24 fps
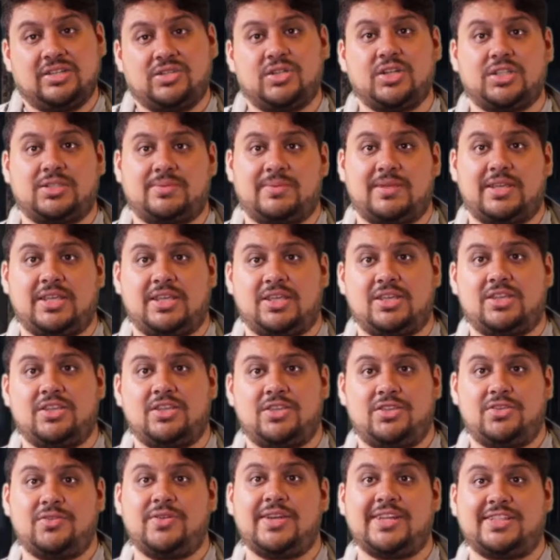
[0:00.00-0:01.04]
Trust me,
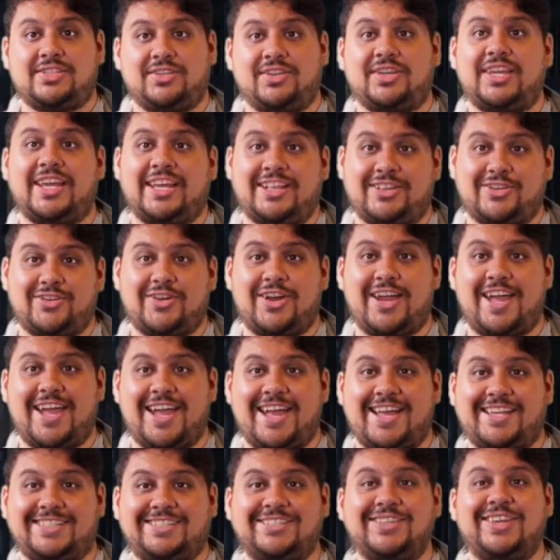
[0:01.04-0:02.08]
you get to kick their
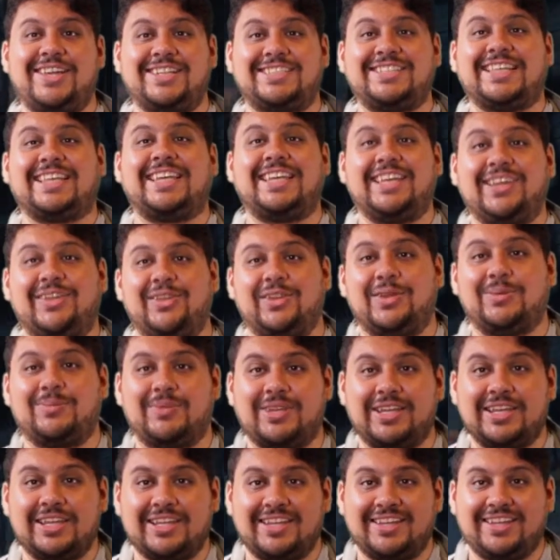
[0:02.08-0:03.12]
ass. You get to
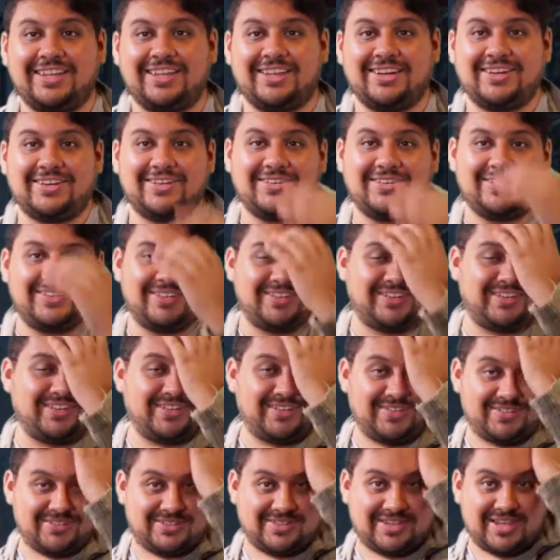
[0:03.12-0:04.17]
kill them.
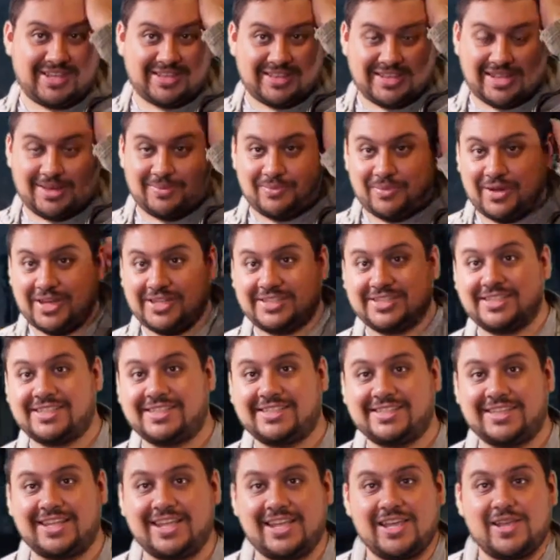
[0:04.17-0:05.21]
Kill those goddamn
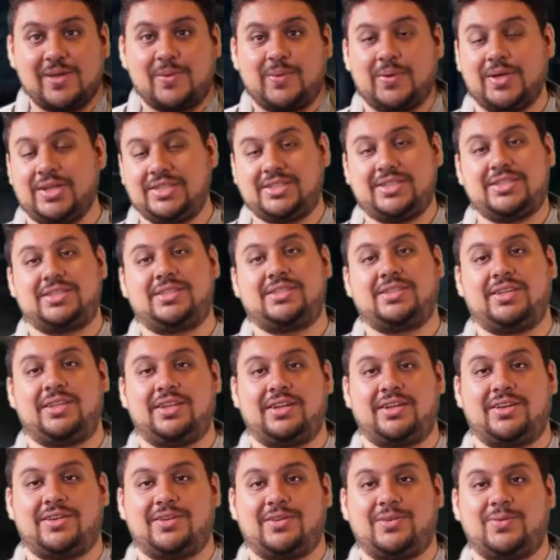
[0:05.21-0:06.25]
racists. Which
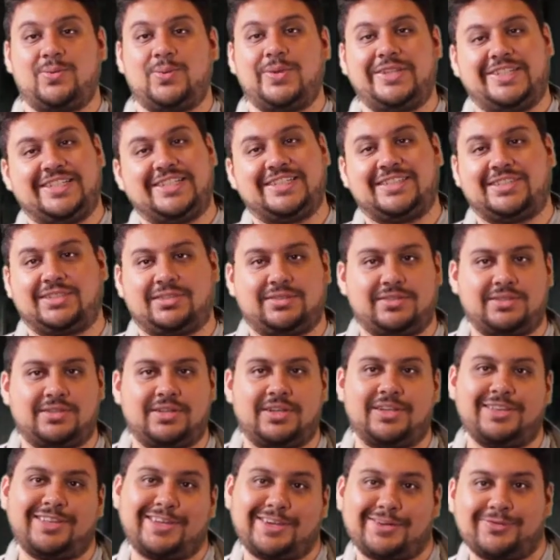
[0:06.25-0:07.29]
is
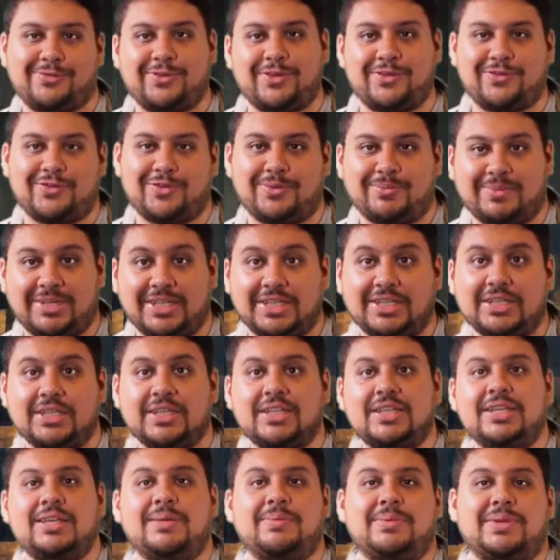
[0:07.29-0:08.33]
a lot of fun for me
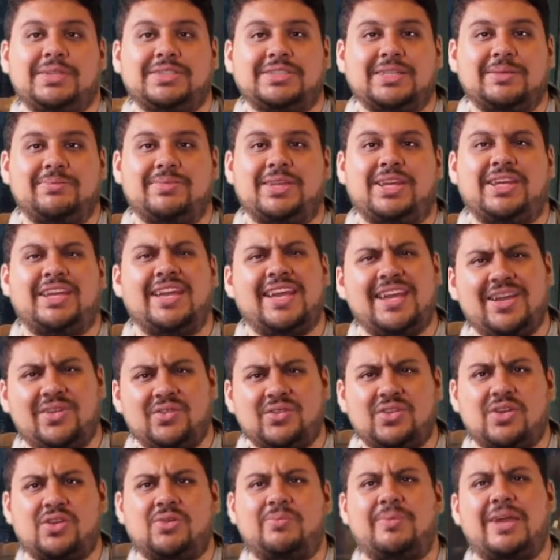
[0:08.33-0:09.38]
because I'm like,
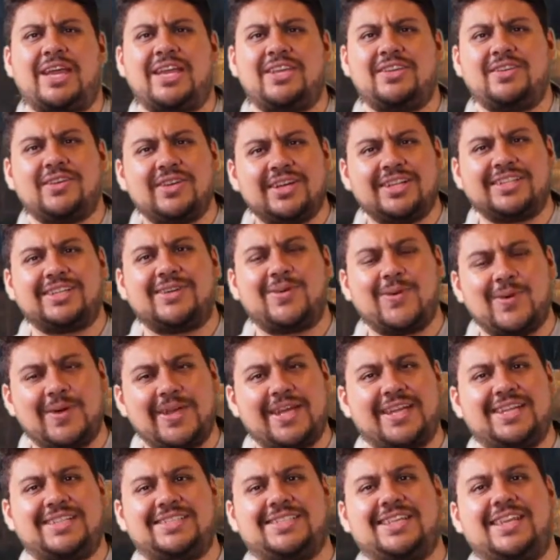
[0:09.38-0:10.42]
hell no, man. You're gonna go
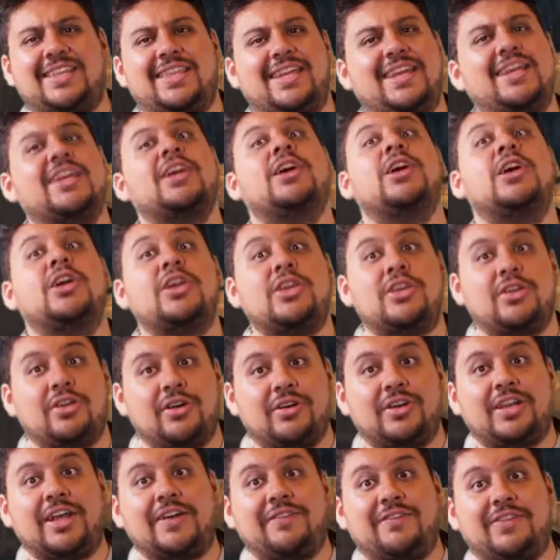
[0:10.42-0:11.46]
ahead and say that?
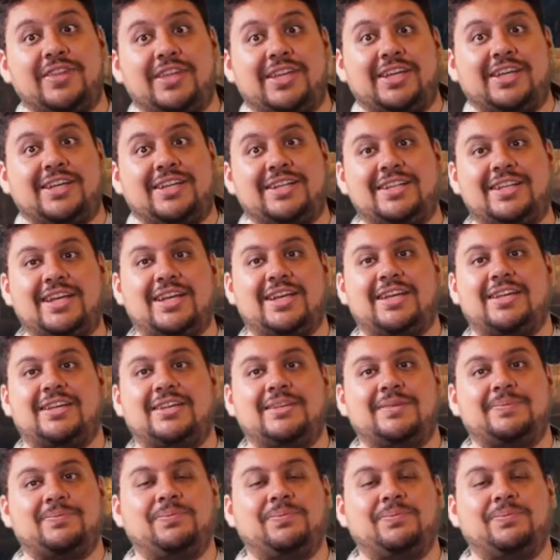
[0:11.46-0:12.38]
You're definitely gonna die.